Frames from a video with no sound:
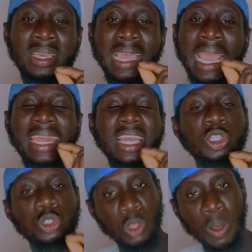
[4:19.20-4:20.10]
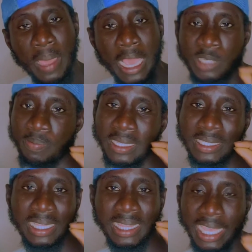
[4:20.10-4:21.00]
kindly stop
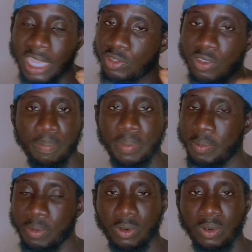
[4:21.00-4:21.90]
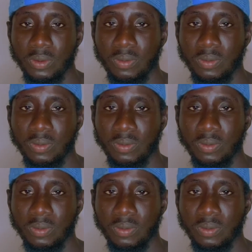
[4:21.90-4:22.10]
expecting things from people.